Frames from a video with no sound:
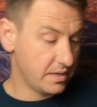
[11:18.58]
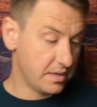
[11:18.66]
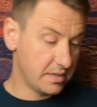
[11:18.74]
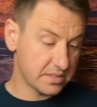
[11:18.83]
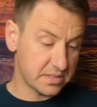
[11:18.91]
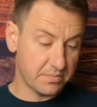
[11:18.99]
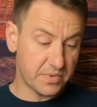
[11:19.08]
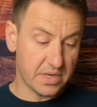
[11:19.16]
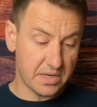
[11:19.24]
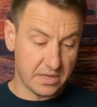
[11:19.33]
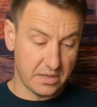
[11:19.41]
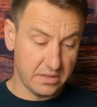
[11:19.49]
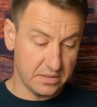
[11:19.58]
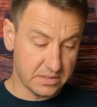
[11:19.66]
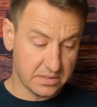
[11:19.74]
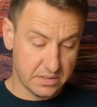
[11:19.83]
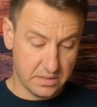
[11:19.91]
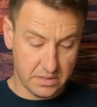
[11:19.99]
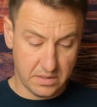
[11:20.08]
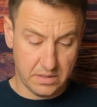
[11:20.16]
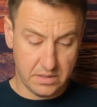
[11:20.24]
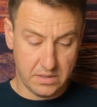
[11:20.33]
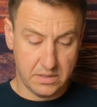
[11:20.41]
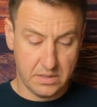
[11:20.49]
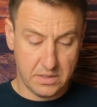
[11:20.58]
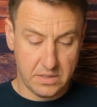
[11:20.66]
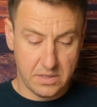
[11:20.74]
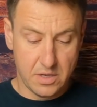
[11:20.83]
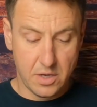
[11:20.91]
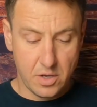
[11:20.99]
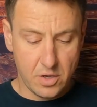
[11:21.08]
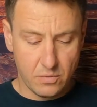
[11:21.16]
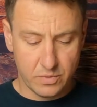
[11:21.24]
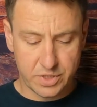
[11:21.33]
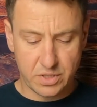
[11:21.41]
something else, which